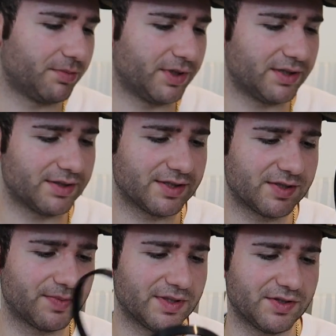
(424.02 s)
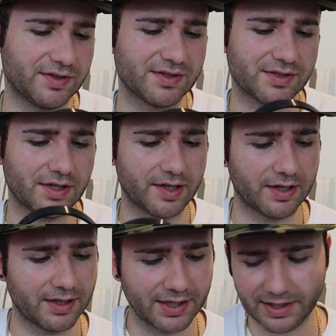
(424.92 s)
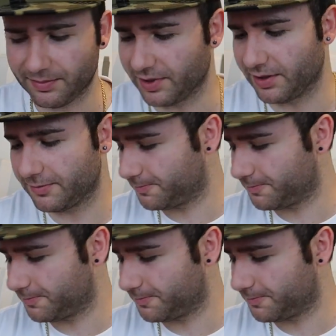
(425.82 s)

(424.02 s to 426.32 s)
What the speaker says: bit suspicious, not gonna lie, but